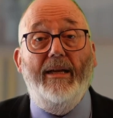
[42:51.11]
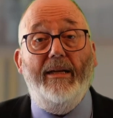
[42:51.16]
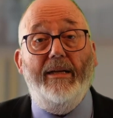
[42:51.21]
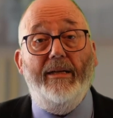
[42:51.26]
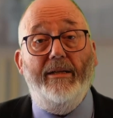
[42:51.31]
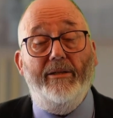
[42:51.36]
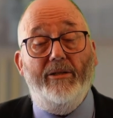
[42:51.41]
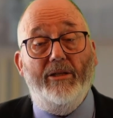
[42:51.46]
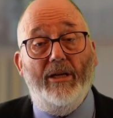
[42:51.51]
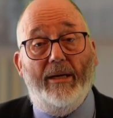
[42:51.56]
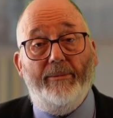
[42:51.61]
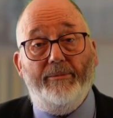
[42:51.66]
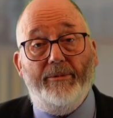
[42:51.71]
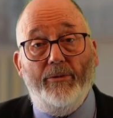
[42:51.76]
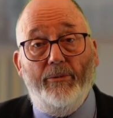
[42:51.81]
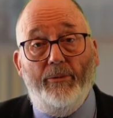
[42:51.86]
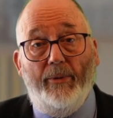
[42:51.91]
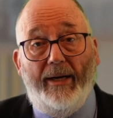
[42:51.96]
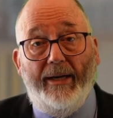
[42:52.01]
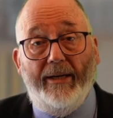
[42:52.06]
In chapter
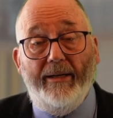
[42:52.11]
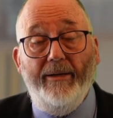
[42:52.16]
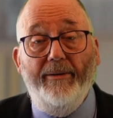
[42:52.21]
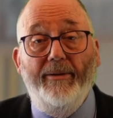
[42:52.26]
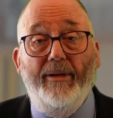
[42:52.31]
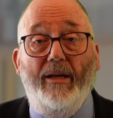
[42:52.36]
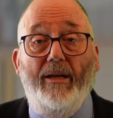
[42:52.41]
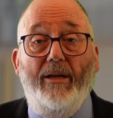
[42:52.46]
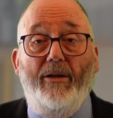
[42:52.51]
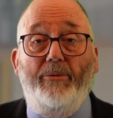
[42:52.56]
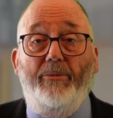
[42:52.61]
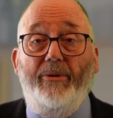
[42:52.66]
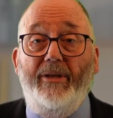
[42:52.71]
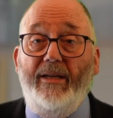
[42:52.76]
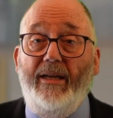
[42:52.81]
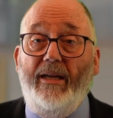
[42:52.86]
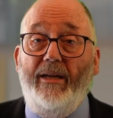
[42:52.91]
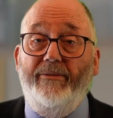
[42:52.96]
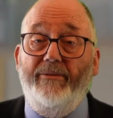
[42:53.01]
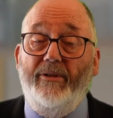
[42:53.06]
1, we
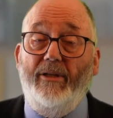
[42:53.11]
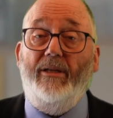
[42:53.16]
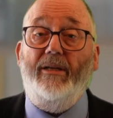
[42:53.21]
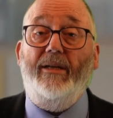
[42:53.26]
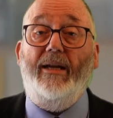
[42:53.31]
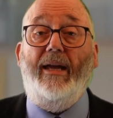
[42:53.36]
have got